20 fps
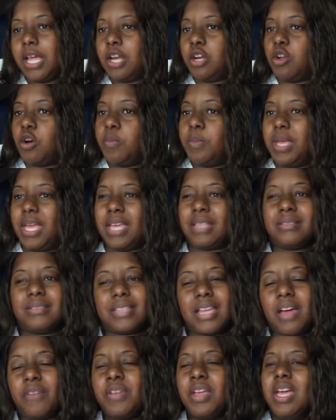that know me in
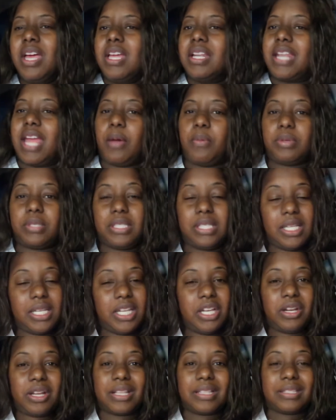depth, they will
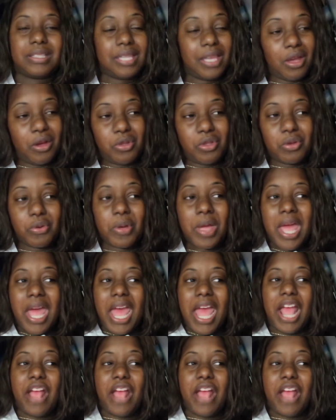sit here and tell you,